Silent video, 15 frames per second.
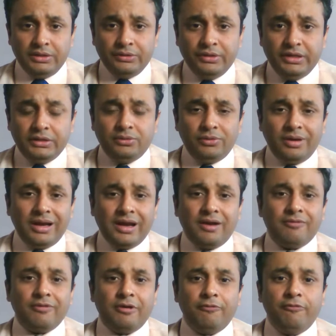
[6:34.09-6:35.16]
You need to
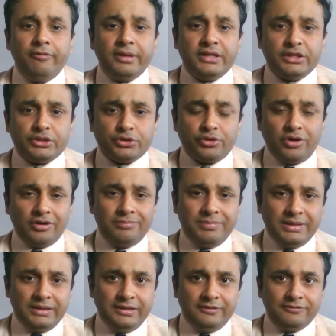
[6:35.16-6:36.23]
have a very strong
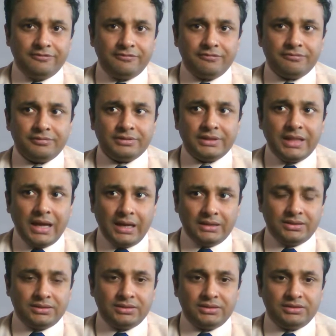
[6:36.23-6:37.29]
belief
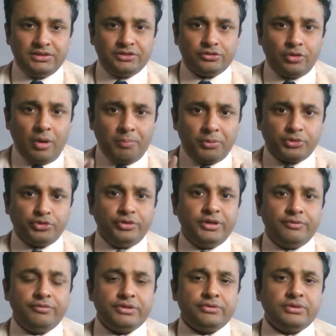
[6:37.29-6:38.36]
that this
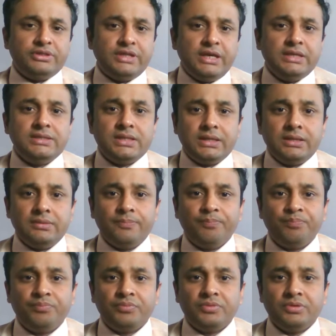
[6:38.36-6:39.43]
opportunity which you're chasing
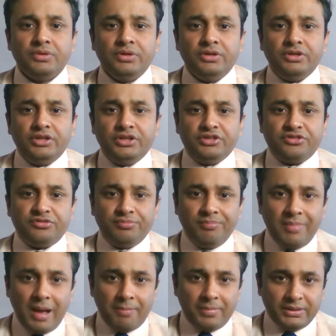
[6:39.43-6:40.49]
is
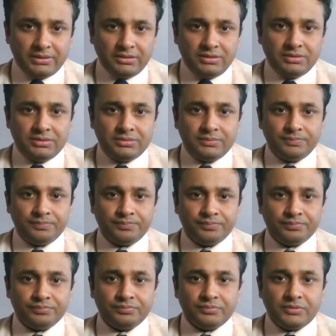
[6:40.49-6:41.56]
mammoth.
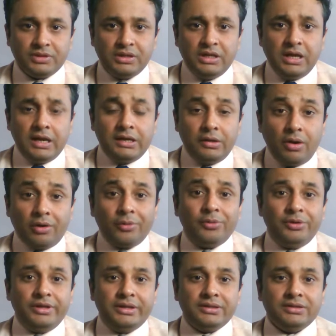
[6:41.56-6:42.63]
And not
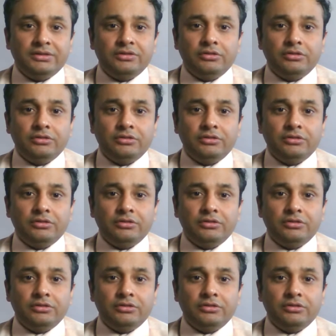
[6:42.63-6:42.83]
only